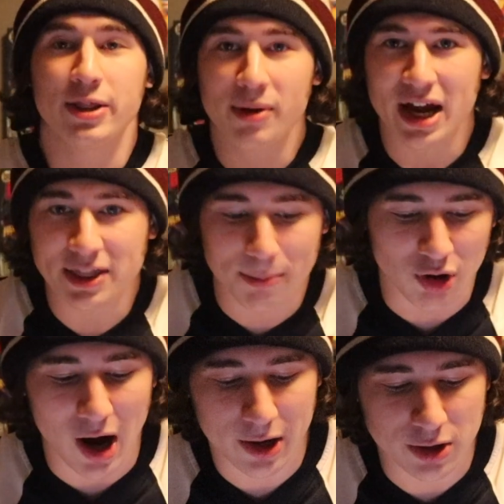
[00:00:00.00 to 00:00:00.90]
Then we got the
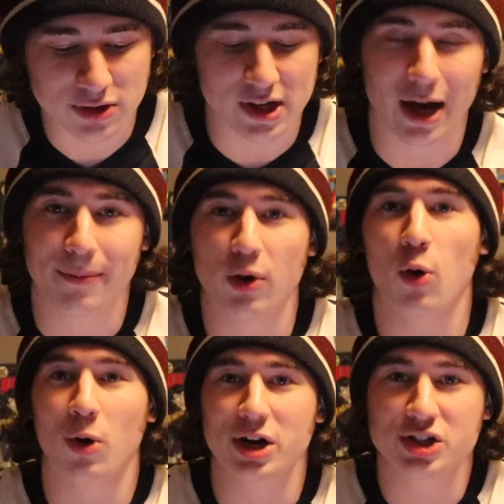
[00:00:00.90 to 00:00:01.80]
Broncos. Um,
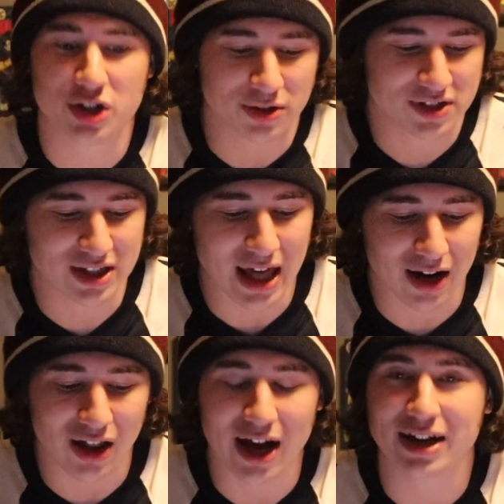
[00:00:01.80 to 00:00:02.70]
orange, you don't see
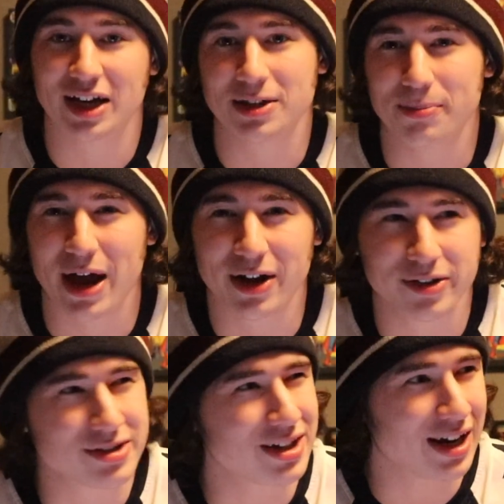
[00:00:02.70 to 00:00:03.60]
that a lot. You got the
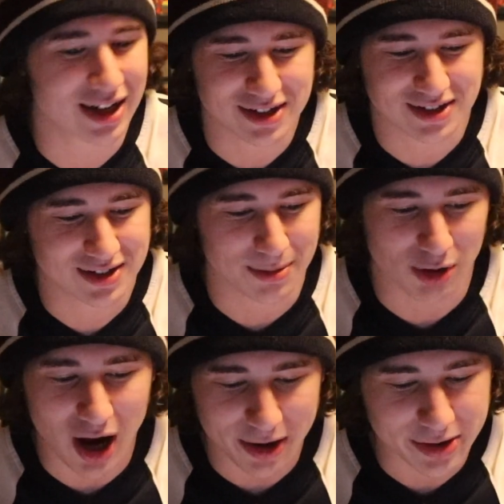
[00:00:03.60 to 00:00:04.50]
Bengals and I guess the
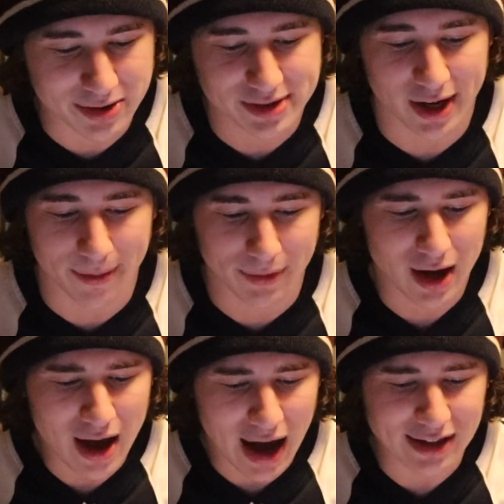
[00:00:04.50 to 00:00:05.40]
Broncos. Um,
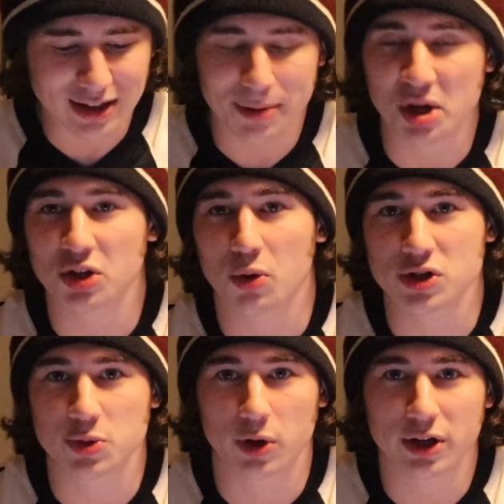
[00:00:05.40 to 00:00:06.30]
I think they make the
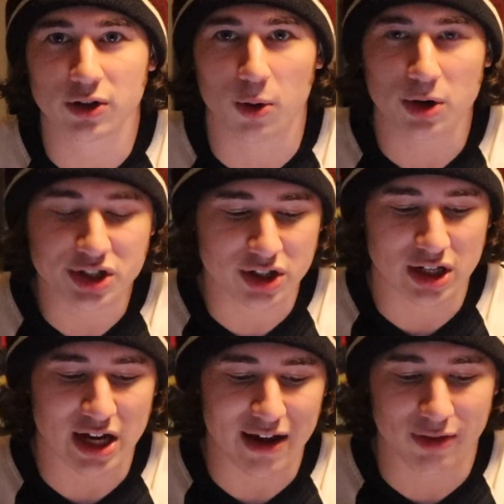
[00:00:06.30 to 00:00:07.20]
orange work. The orange and
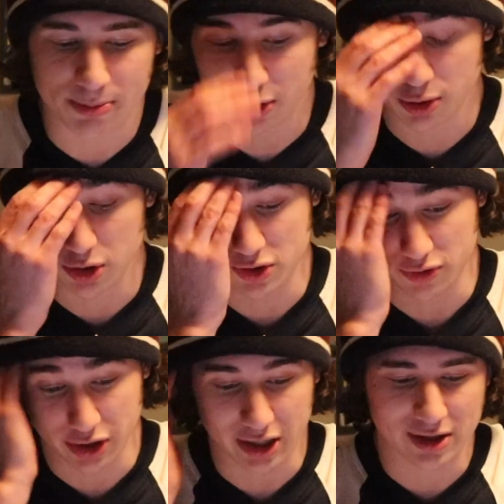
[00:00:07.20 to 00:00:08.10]
the navy blue looks
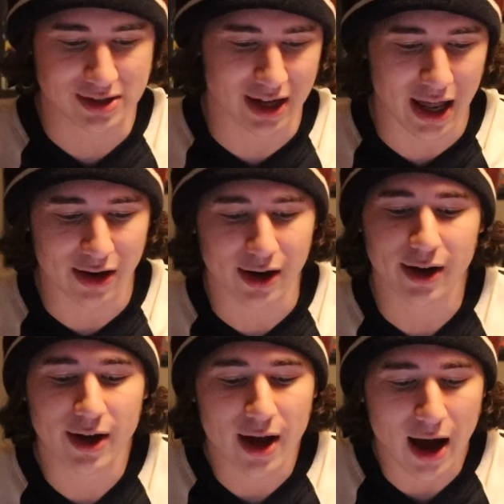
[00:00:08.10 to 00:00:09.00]
really good together.
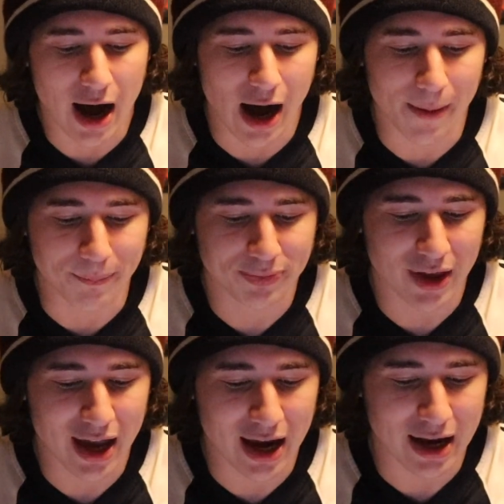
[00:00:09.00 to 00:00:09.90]
Um,
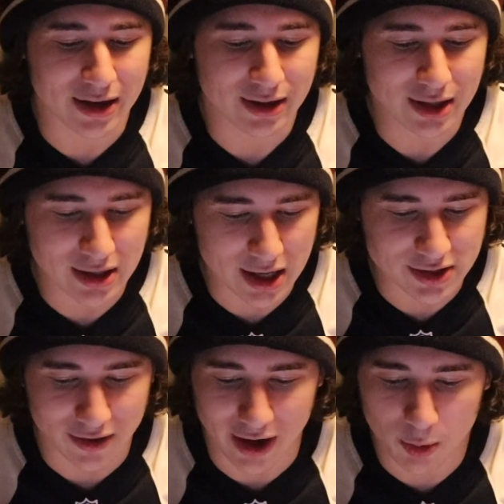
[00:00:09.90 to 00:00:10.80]
and it,
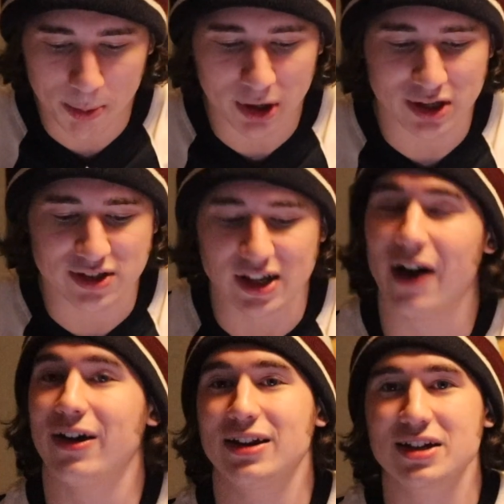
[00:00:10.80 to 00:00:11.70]
it's all right. We'll put it in
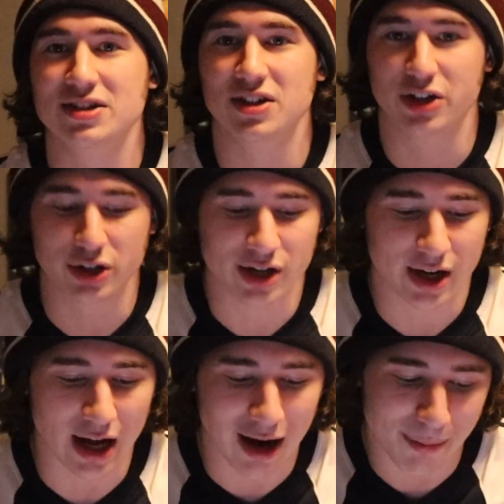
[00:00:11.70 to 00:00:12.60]
solid. I think it's a
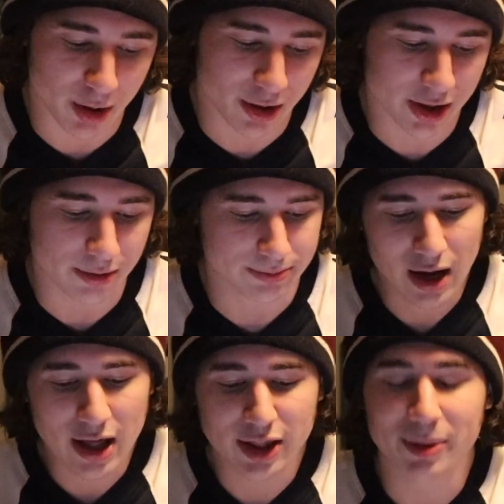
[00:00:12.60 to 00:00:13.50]
good combo here.
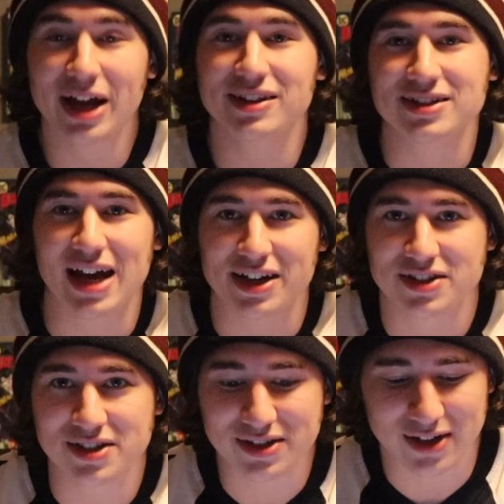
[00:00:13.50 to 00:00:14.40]
Then we got the
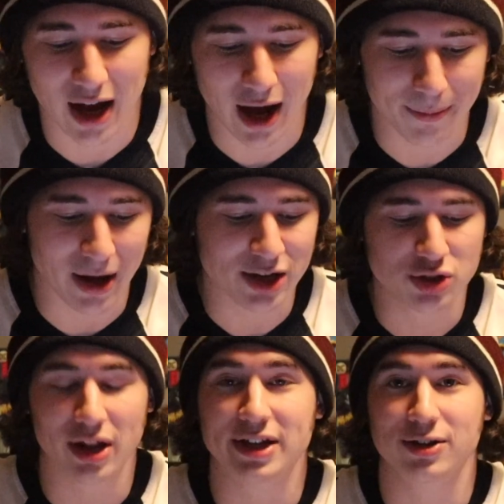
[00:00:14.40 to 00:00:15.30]
Texans. Um, I
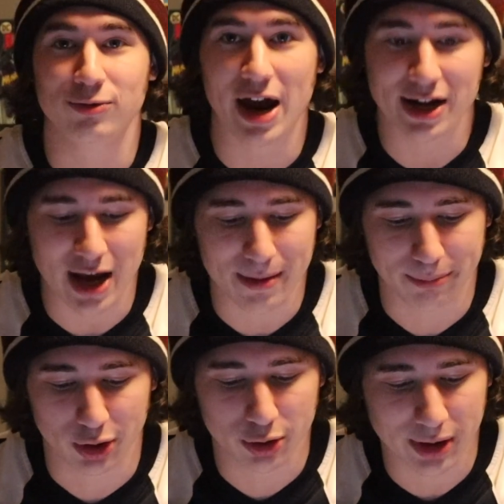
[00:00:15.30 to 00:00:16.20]
do like the red and
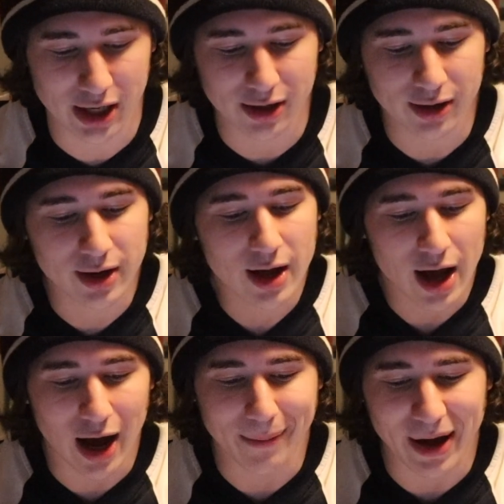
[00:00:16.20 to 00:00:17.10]
blue here.
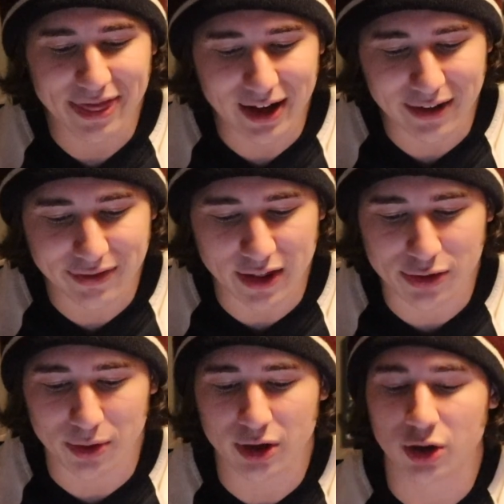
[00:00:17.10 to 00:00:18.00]
Um, I think if they
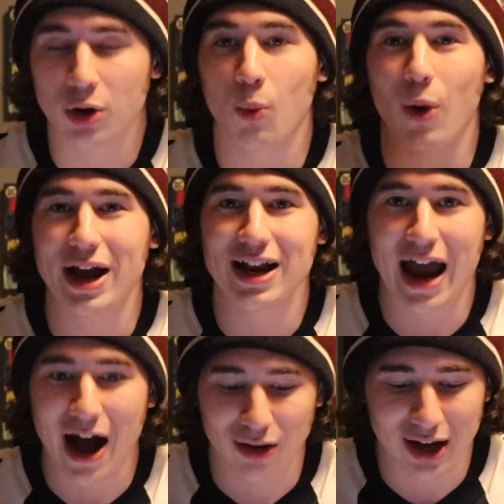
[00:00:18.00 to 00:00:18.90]
threw in a little white
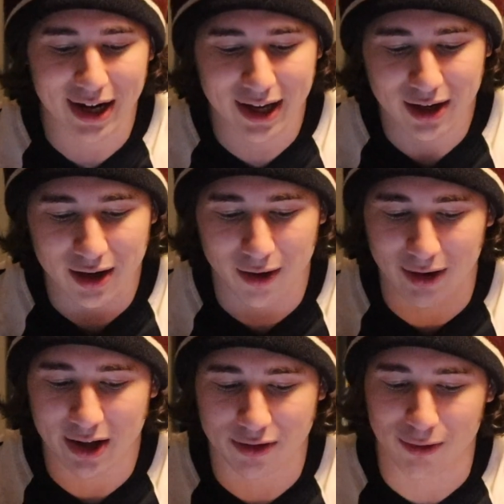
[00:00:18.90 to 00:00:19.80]
outlining
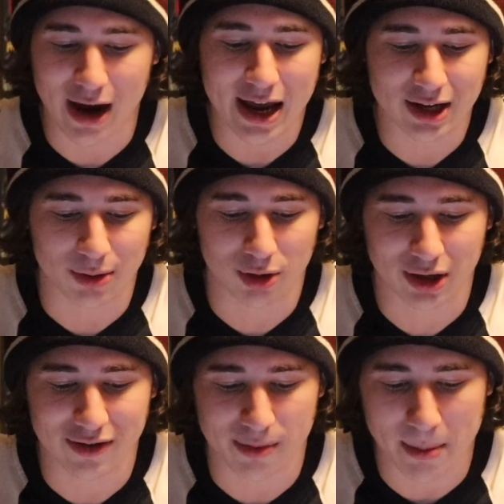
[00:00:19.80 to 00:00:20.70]
around the red, it would
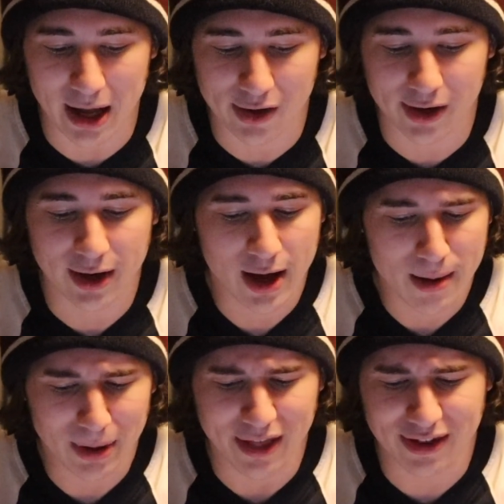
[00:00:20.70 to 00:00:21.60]
look even better.
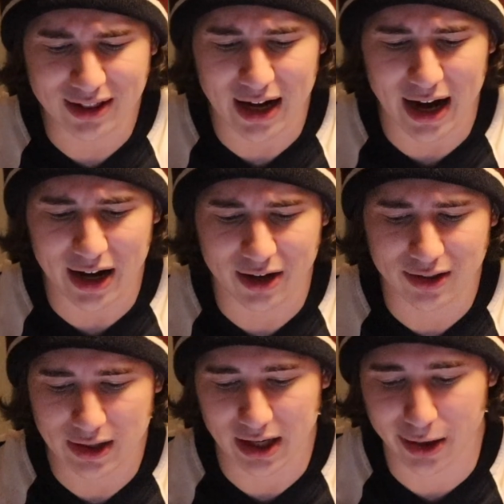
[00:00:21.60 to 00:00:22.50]
But I think they got a
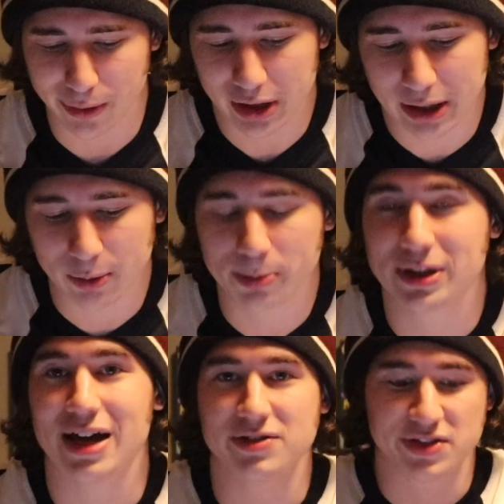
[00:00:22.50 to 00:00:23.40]
good thing going on. We'll put
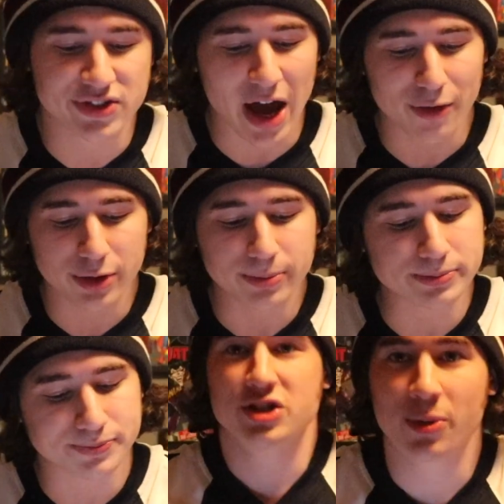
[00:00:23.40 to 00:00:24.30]
that in solid.
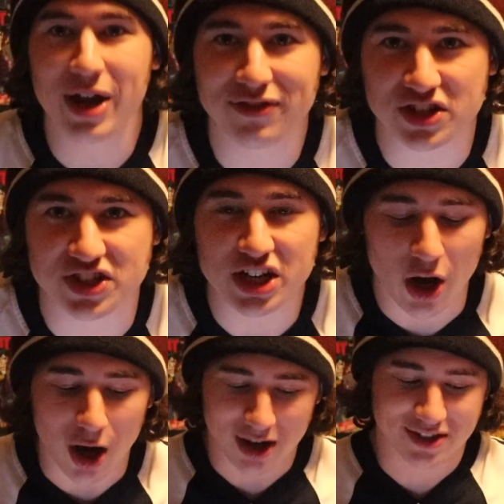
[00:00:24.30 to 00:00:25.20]
So then we have the
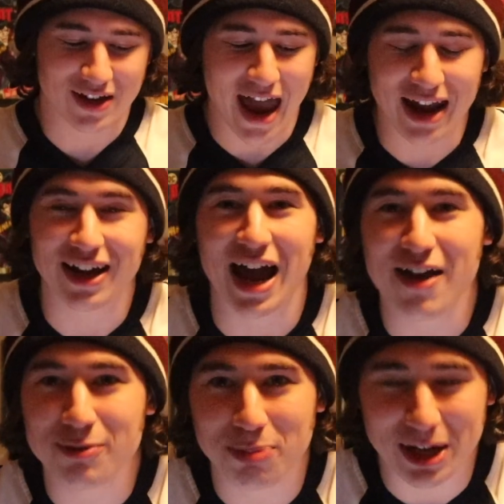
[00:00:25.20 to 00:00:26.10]
Seahawks, and I
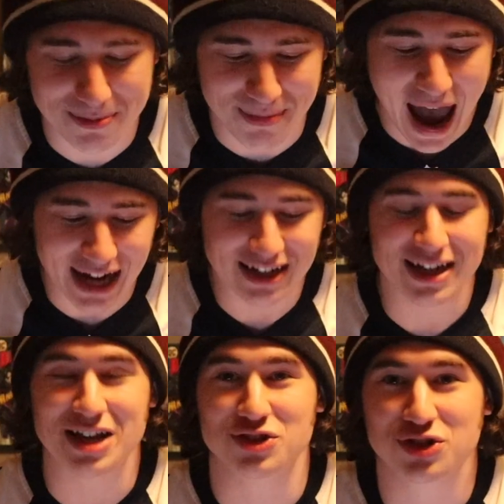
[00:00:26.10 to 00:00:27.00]
haven't played
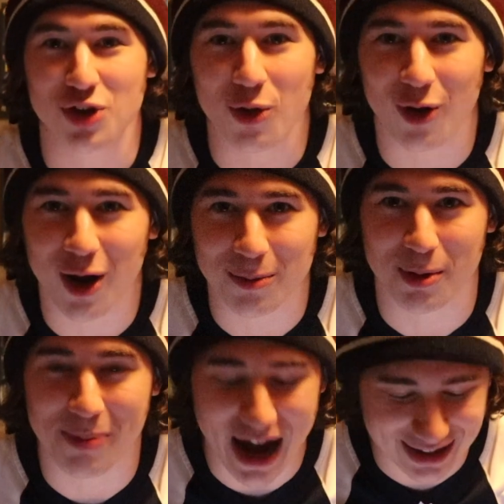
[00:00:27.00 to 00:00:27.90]
Madden in so long,
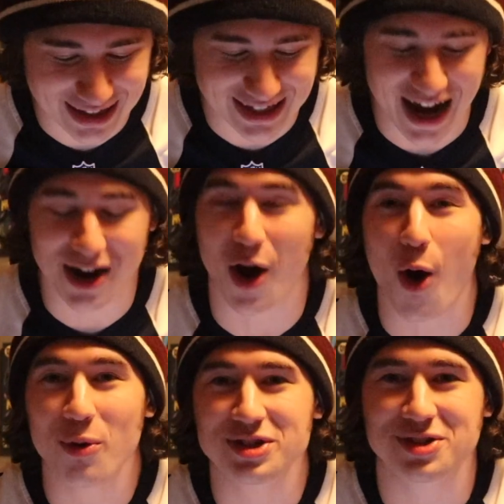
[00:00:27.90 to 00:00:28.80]
but back in the day, I
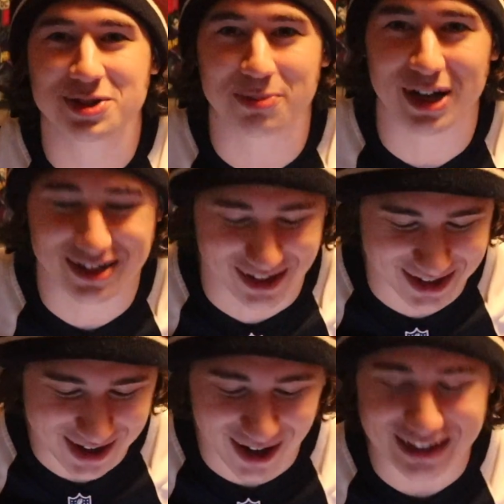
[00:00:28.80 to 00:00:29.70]
always used to play as the
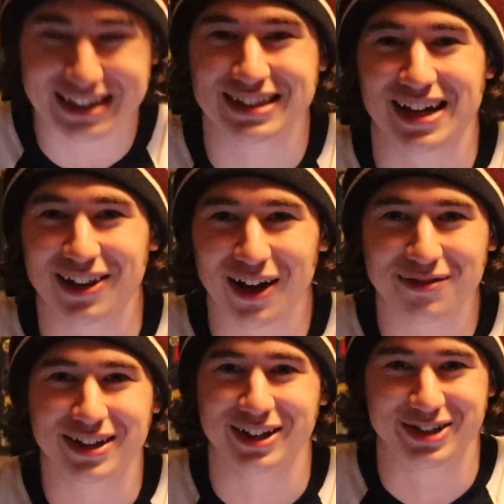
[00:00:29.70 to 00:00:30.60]
Seahawks because I
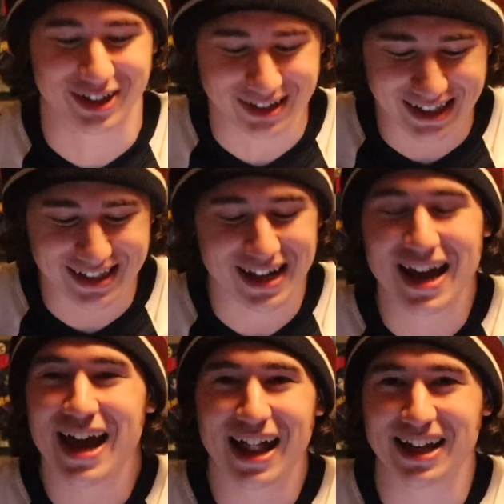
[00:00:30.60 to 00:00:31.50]
loved their jerseys,
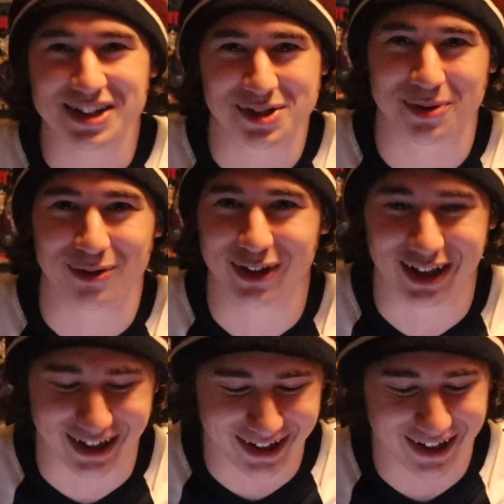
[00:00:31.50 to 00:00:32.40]
and they just were
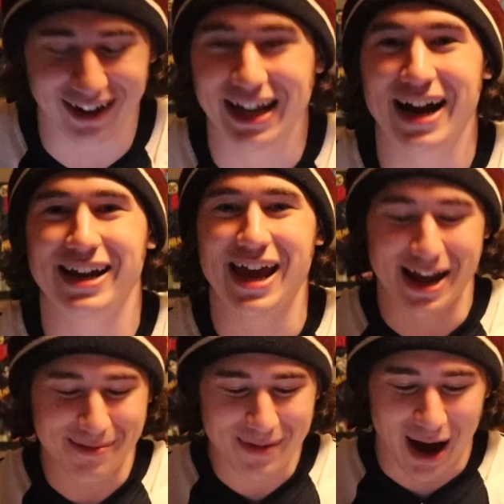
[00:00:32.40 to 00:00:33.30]
really good on that
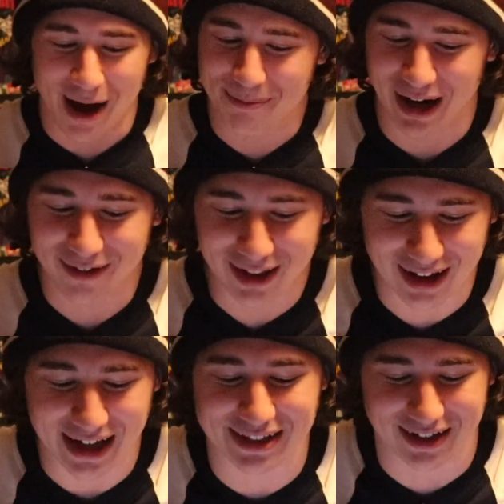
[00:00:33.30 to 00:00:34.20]
game. Um, but I really
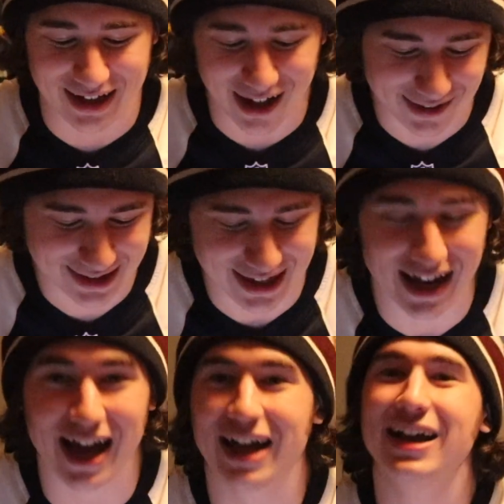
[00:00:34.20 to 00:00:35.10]
like their colors they
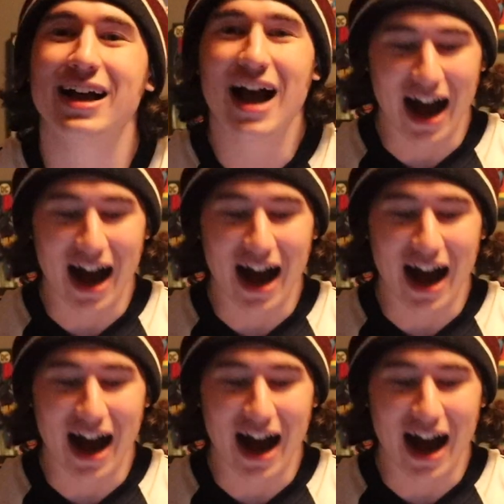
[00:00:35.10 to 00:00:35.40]
got.